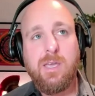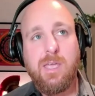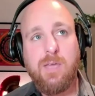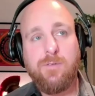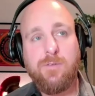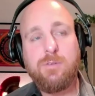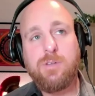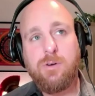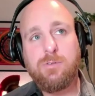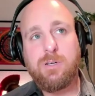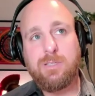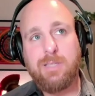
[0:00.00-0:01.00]
if you
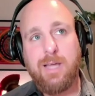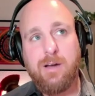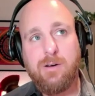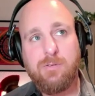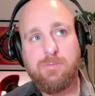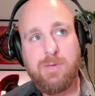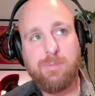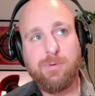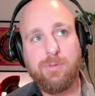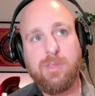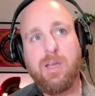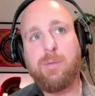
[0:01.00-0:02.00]
don't allow
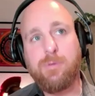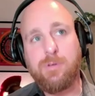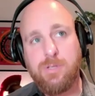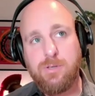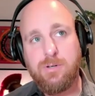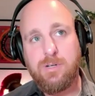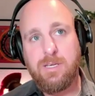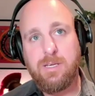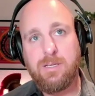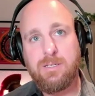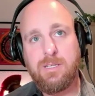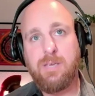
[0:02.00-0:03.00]
people the opportunity
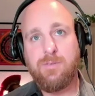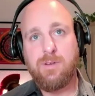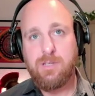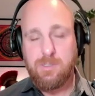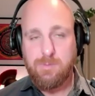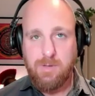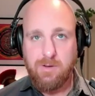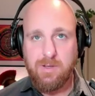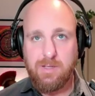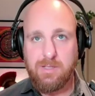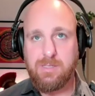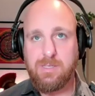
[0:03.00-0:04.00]
to even
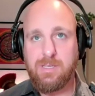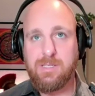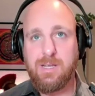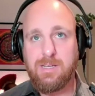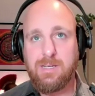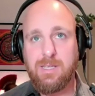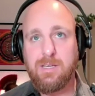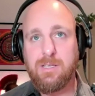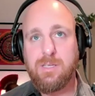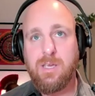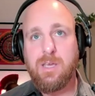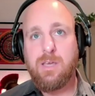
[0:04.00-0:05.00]
experience these ideas,